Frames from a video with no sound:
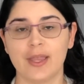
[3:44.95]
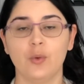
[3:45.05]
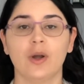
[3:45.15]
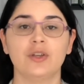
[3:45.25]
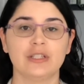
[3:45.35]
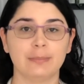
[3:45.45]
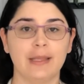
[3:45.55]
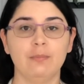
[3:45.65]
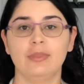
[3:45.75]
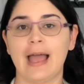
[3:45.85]
You want to do
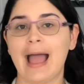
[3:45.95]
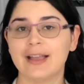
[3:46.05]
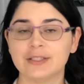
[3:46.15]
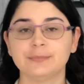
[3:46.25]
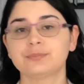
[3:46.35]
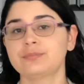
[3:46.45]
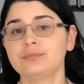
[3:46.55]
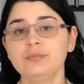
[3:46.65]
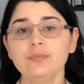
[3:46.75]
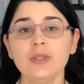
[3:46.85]
something that has
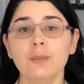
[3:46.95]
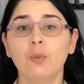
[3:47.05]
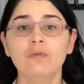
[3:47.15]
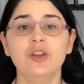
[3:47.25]
more